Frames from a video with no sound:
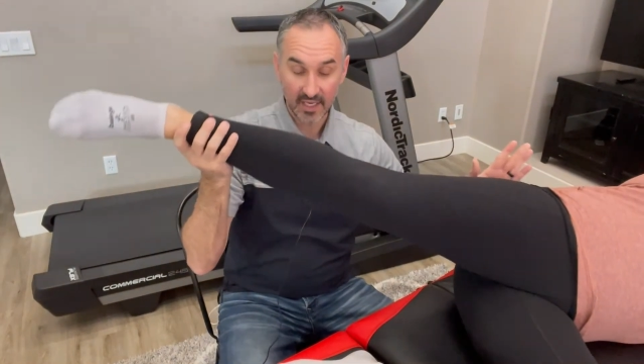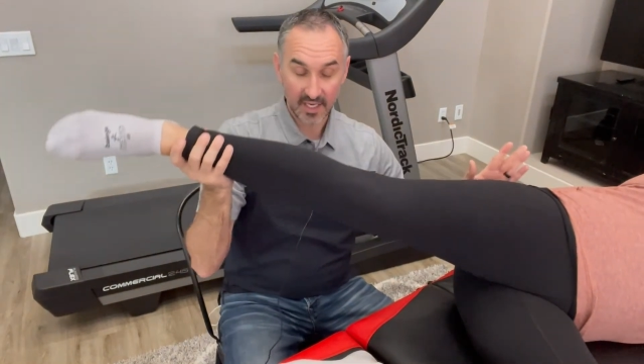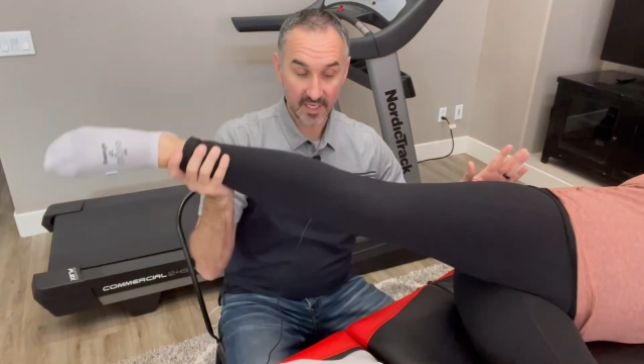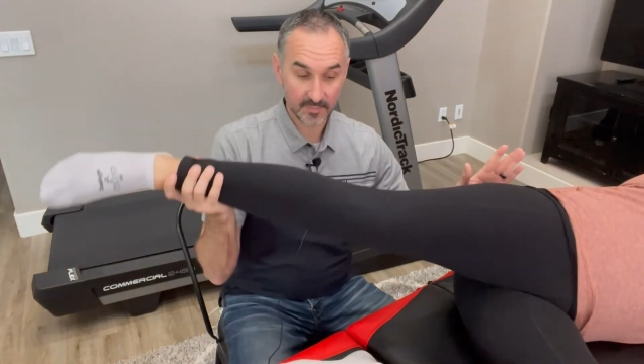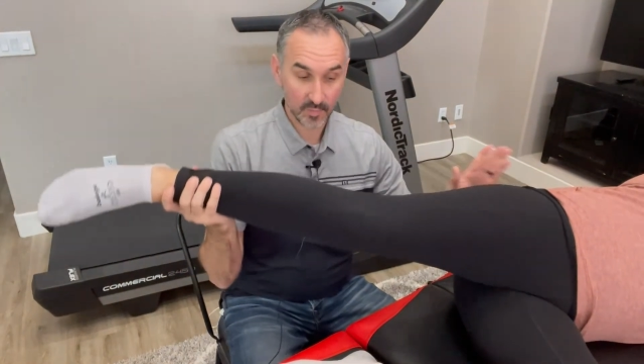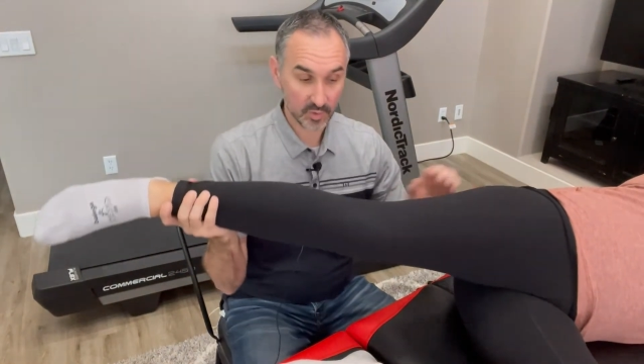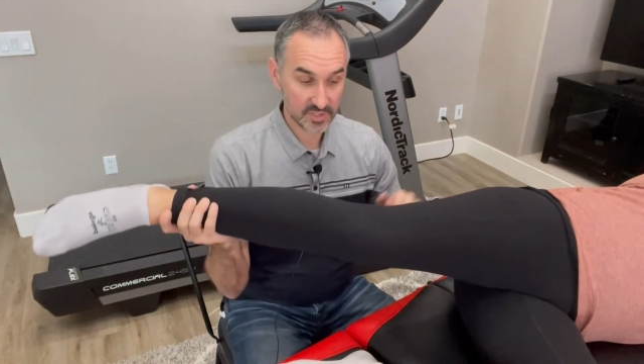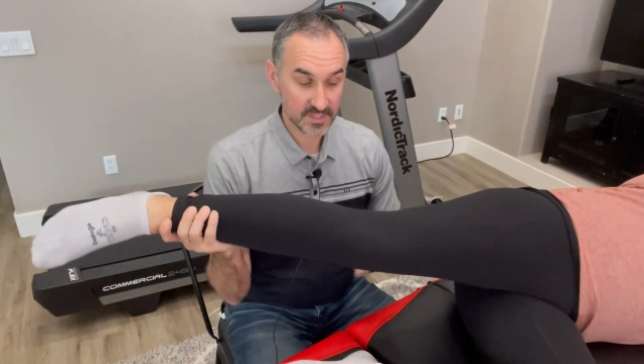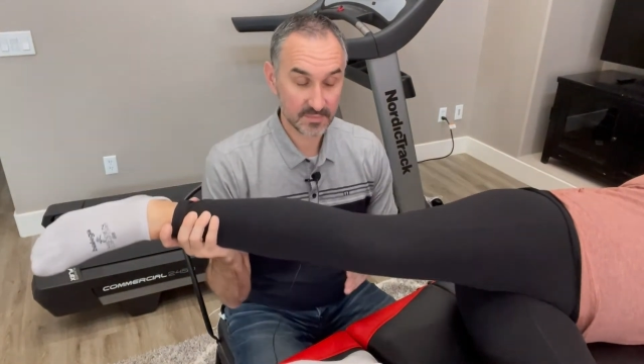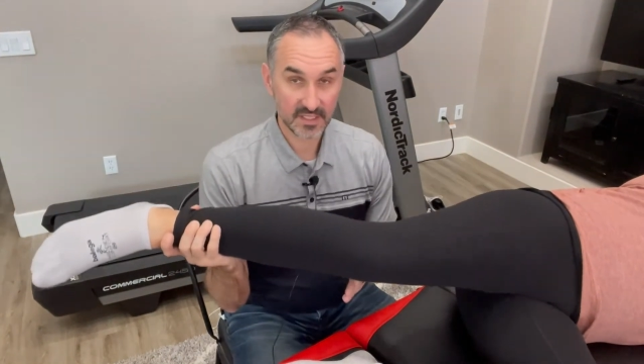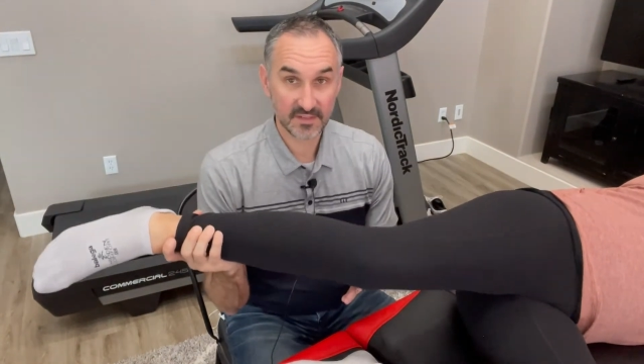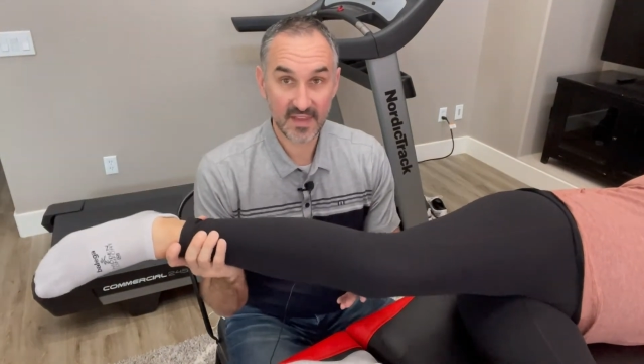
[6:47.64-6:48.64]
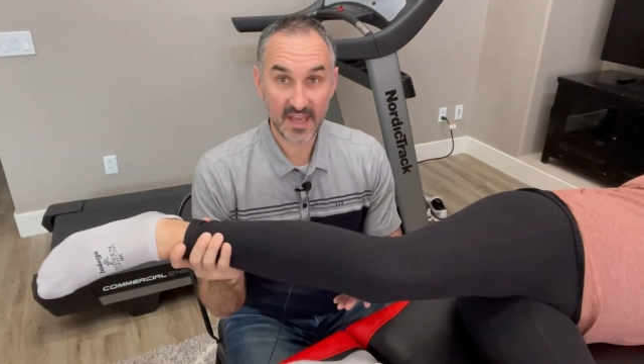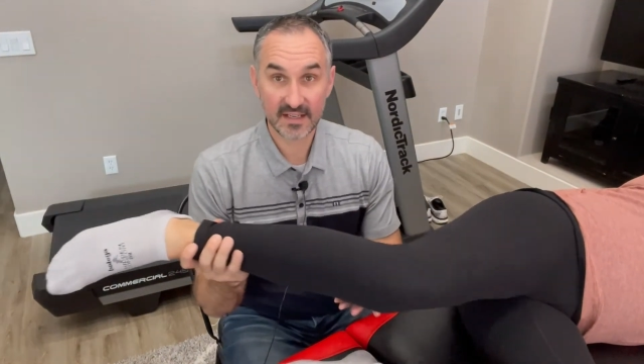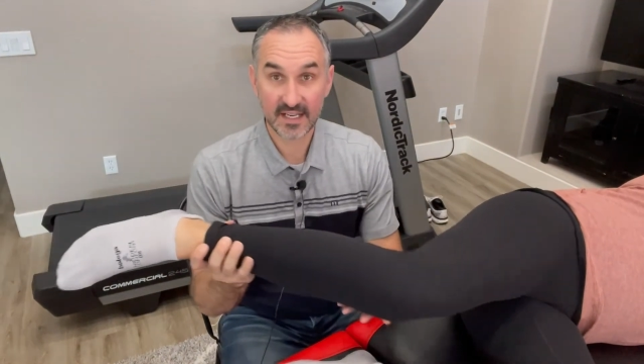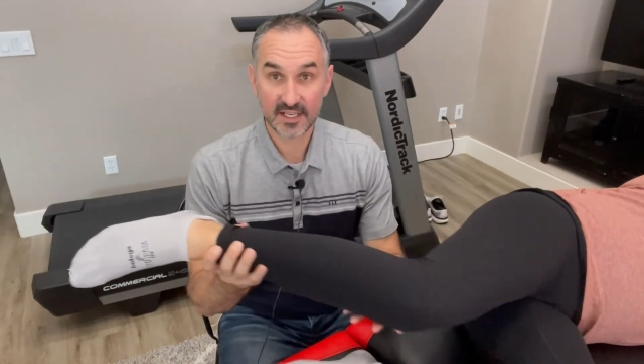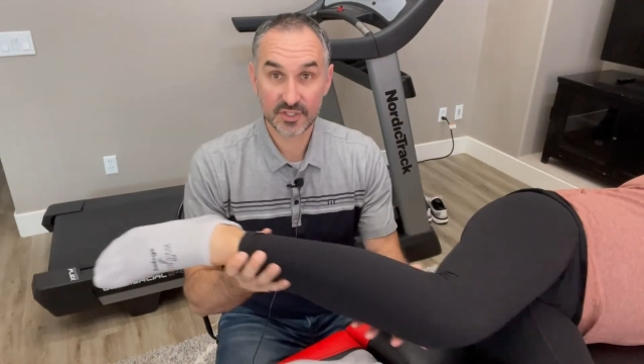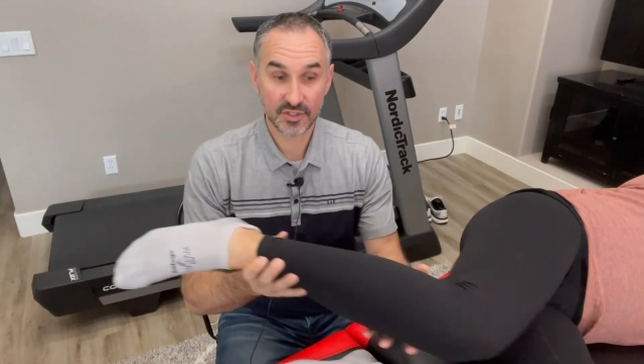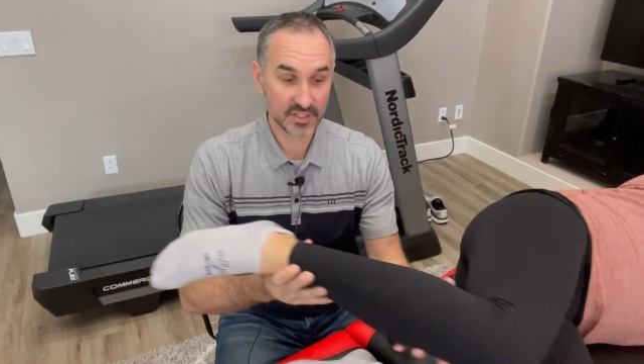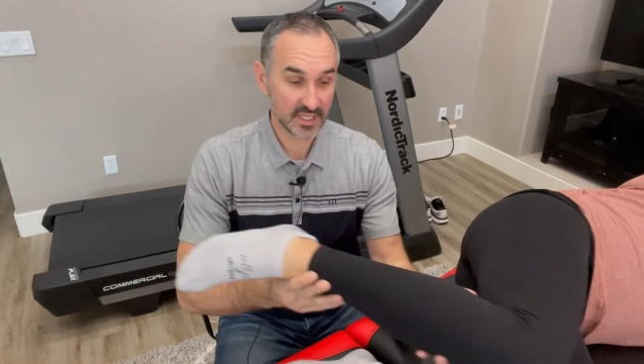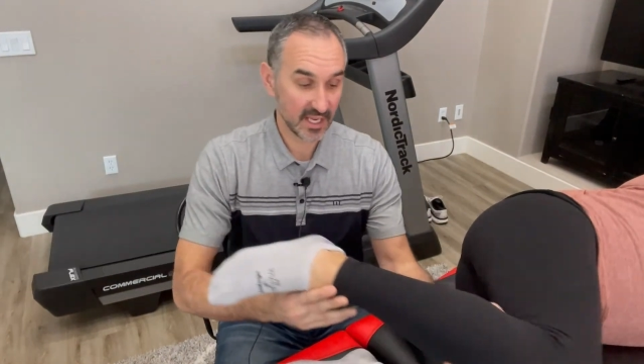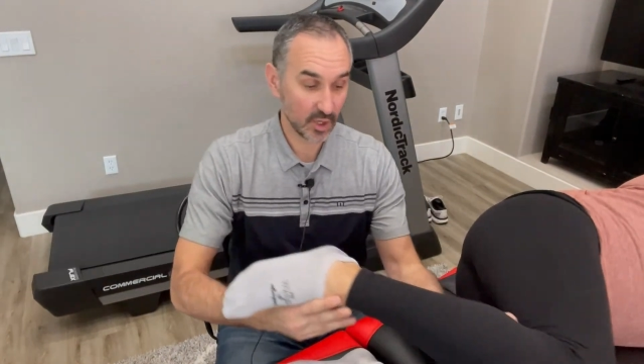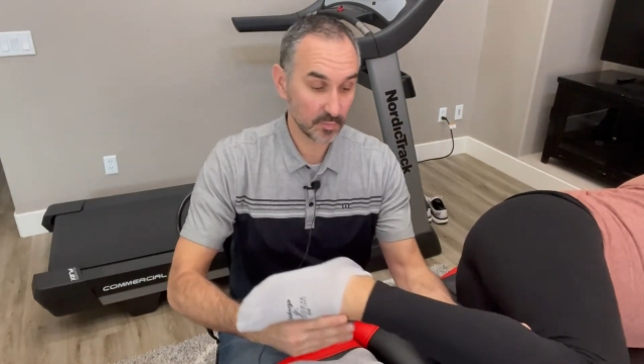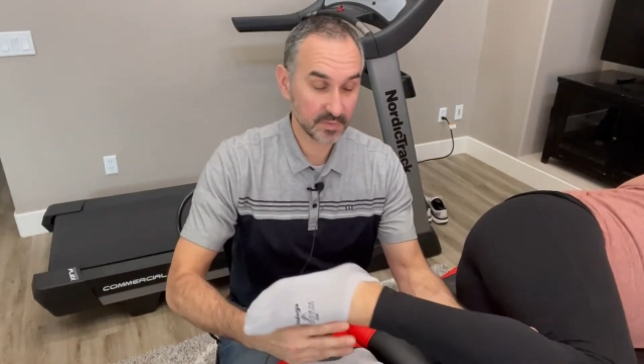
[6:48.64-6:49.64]
or something of that nature to
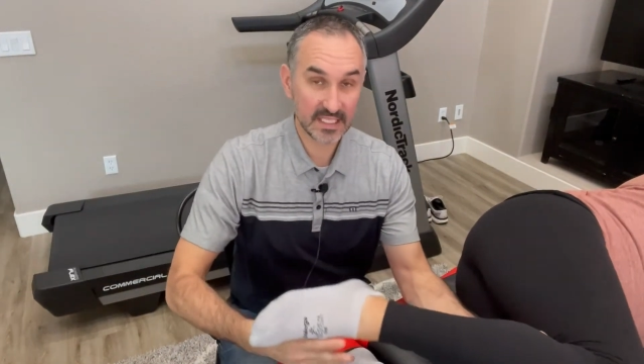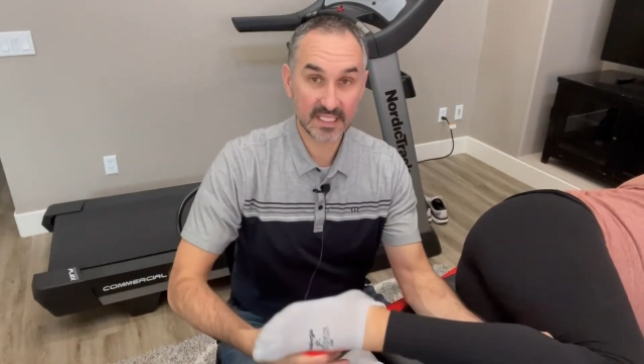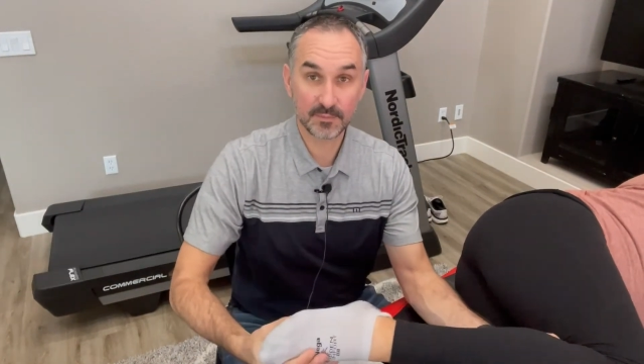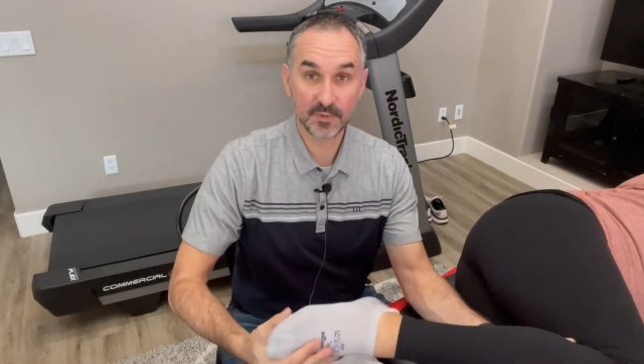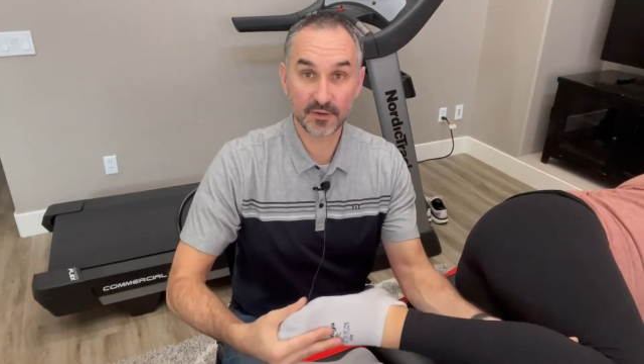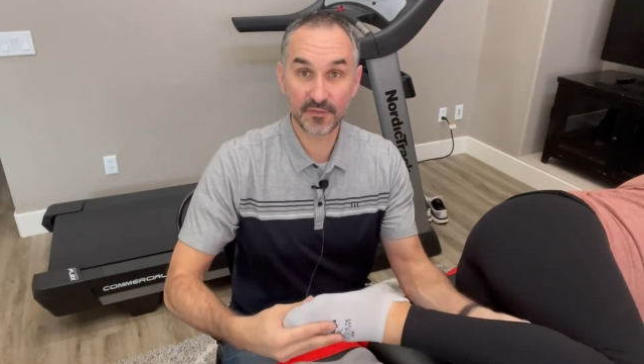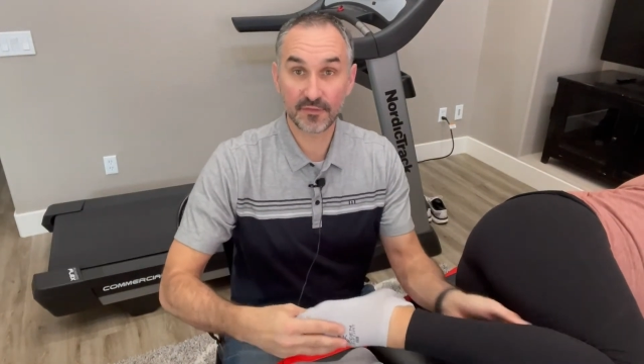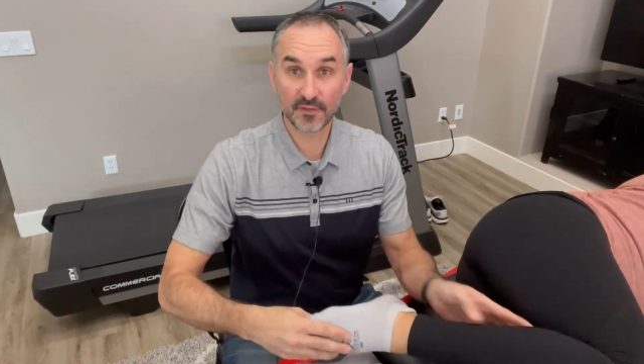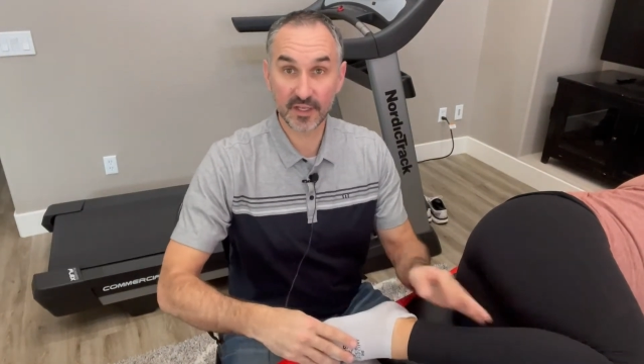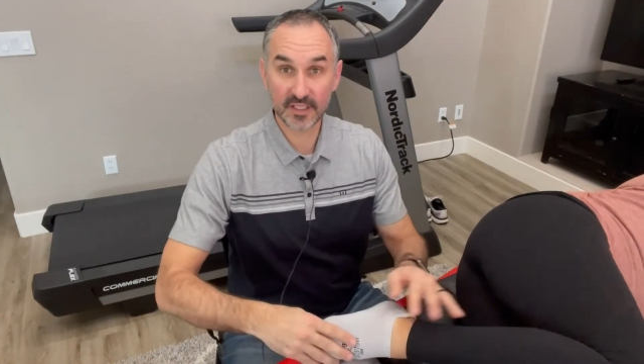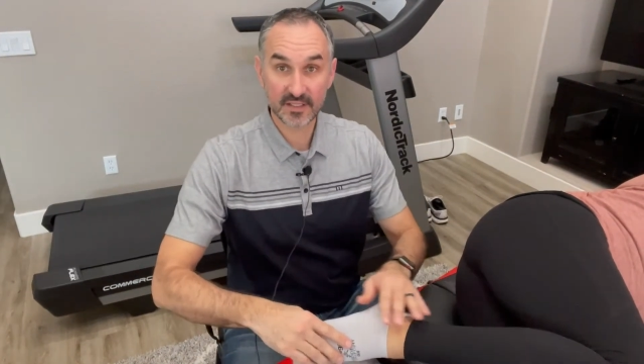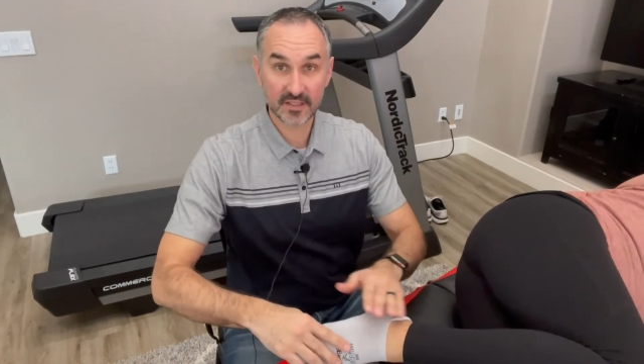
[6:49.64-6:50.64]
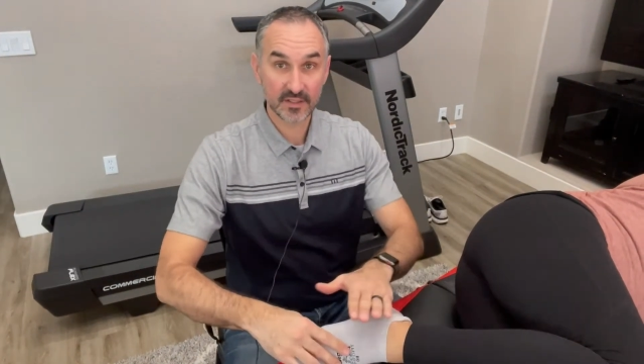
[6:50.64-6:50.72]
help keep your foot